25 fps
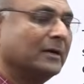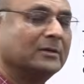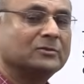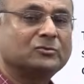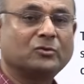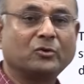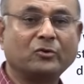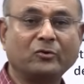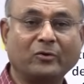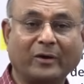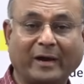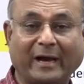
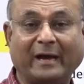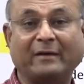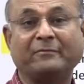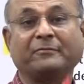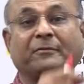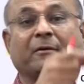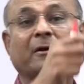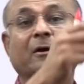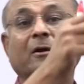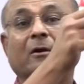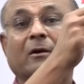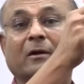So you
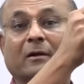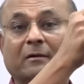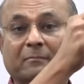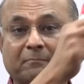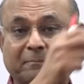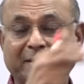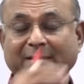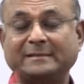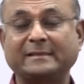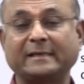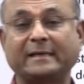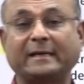have
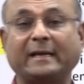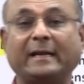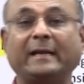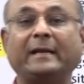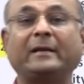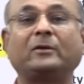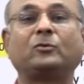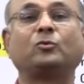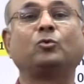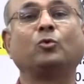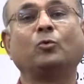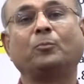
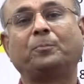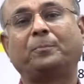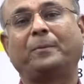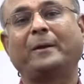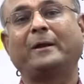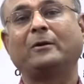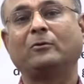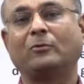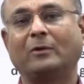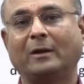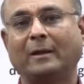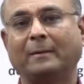basically two
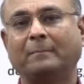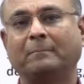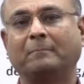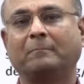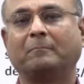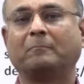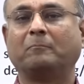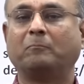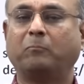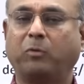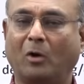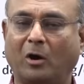pendulum
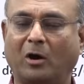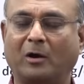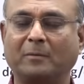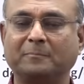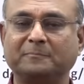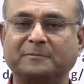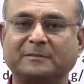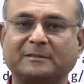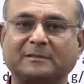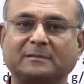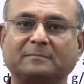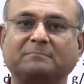
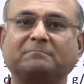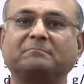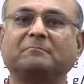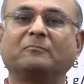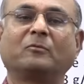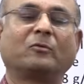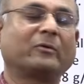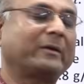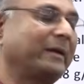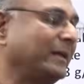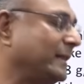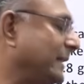bobs.
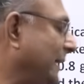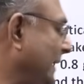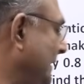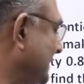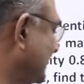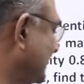Okay, they are